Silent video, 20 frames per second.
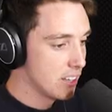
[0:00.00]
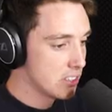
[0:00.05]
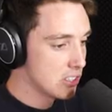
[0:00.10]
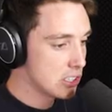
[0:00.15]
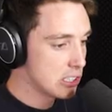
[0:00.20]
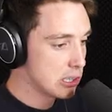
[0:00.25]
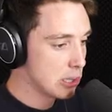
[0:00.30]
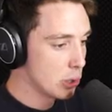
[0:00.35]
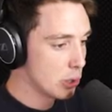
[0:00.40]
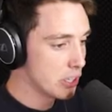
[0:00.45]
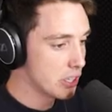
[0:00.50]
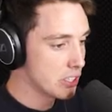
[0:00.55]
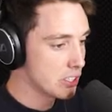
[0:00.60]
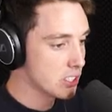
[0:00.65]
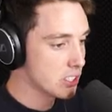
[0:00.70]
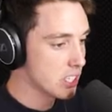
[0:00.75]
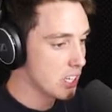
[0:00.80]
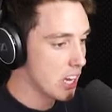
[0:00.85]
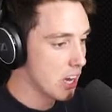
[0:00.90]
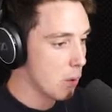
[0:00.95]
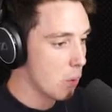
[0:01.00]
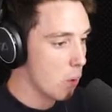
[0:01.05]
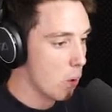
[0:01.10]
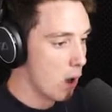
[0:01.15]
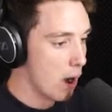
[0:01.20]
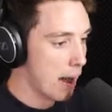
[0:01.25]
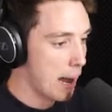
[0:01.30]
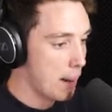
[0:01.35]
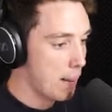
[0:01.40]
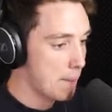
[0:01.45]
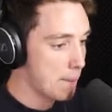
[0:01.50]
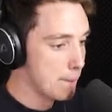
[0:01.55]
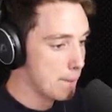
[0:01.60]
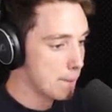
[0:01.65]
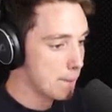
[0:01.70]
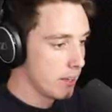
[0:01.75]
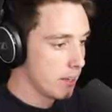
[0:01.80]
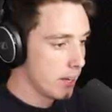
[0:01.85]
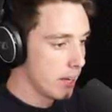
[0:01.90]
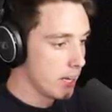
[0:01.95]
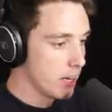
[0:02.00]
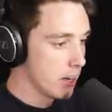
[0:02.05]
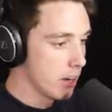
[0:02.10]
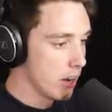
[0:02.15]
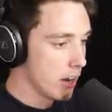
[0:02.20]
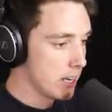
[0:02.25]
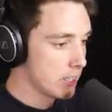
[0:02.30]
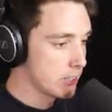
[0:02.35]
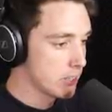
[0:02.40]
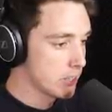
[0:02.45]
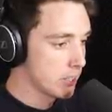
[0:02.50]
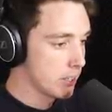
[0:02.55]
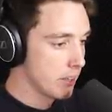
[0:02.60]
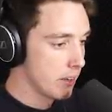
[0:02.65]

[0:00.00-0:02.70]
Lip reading: Just look at the sea of white. Hey, you guys,